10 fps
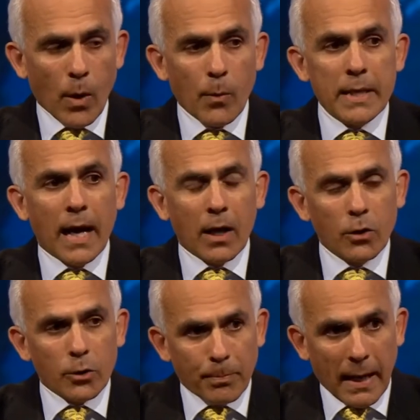When we now
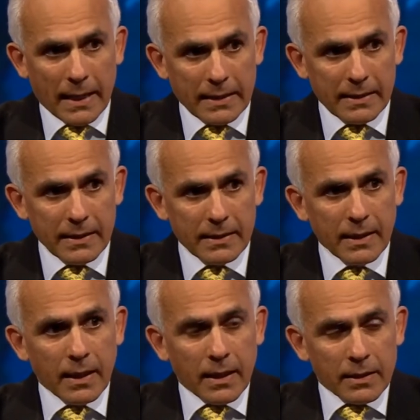look back at it,
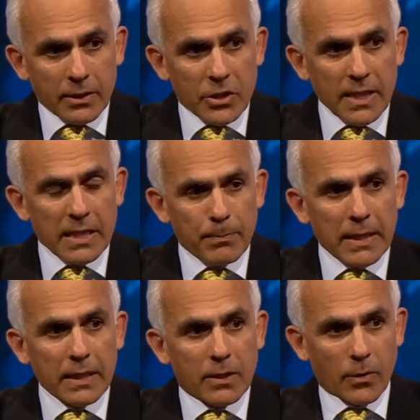the
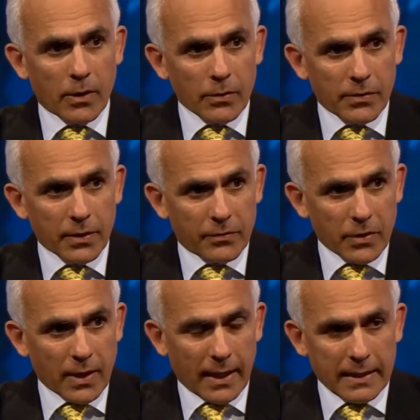GDP growth of the
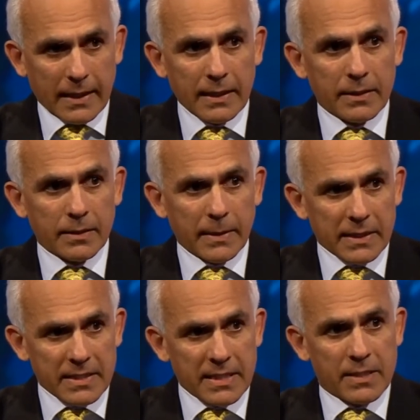United Kingdom in the
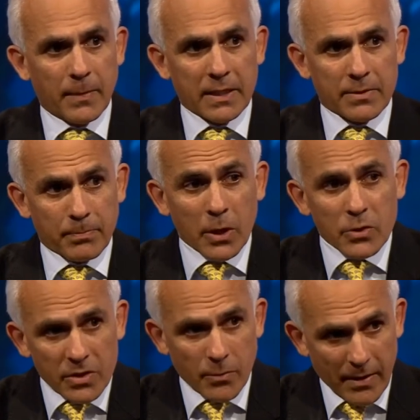6 months
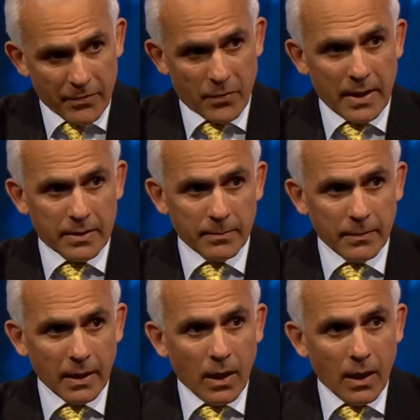post the referendum